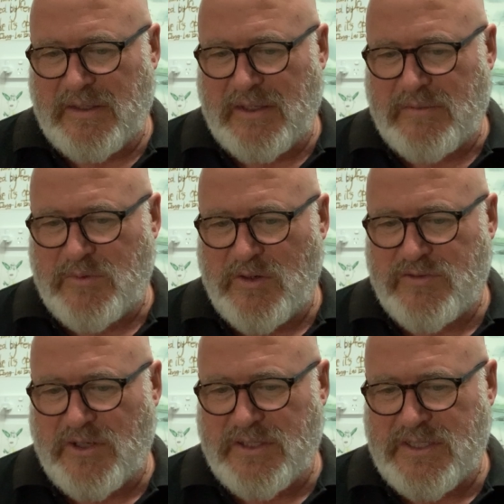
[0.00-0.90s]
it
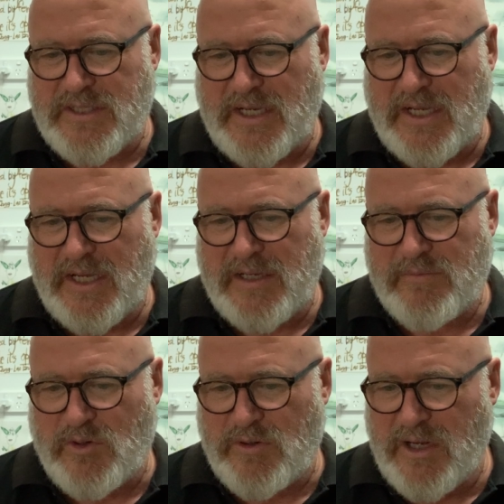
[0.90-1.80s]
moves on to say,
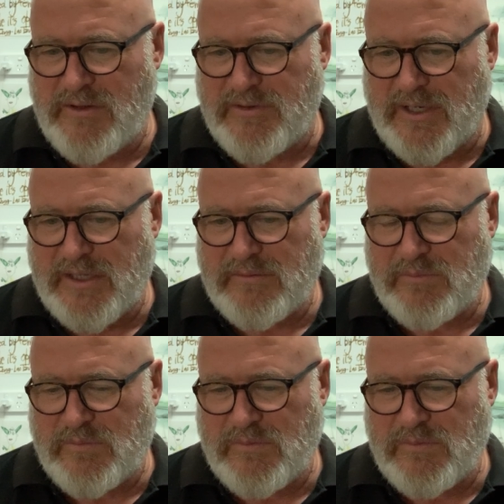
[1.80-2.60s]
moreover,